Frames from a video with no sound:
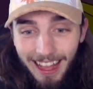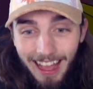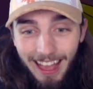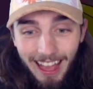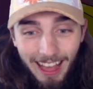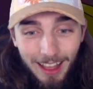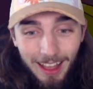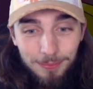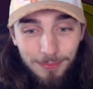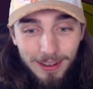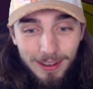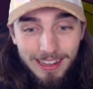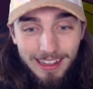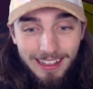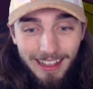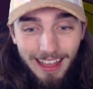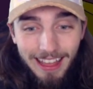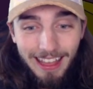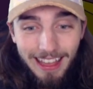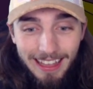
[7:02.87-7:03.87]
as much
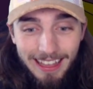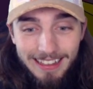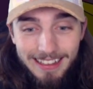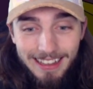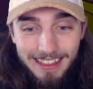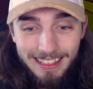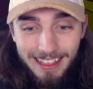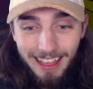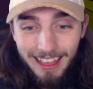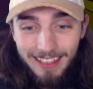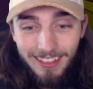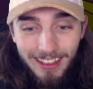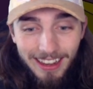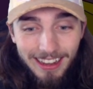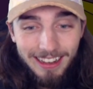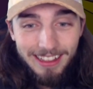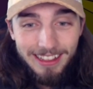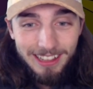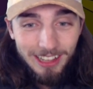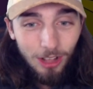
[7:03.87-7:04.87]
as I hate to say that
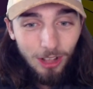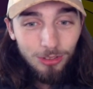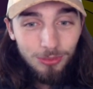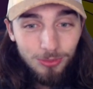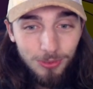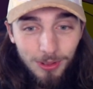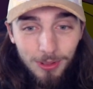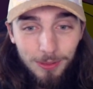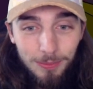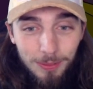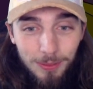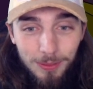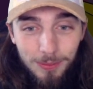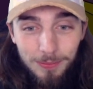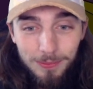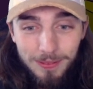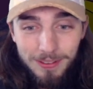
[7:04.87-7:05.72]
it's just Rillaboom,